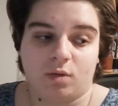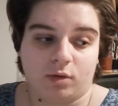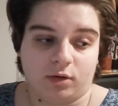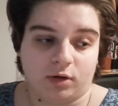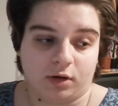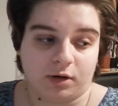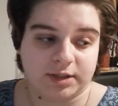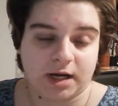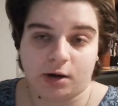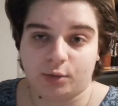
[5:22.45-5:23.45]
or
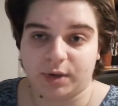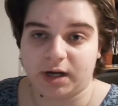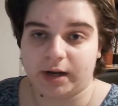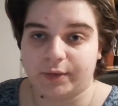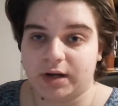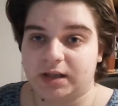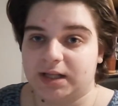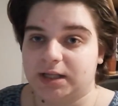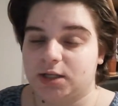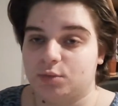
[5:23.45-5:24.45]
tarot reading or
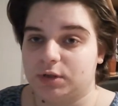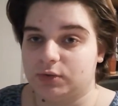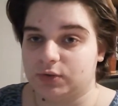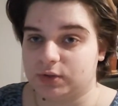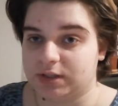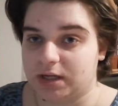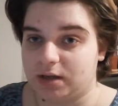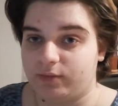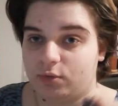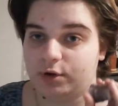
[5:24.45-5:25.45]
anything that you would use your psyche
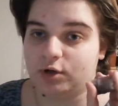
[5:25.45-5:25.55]
for,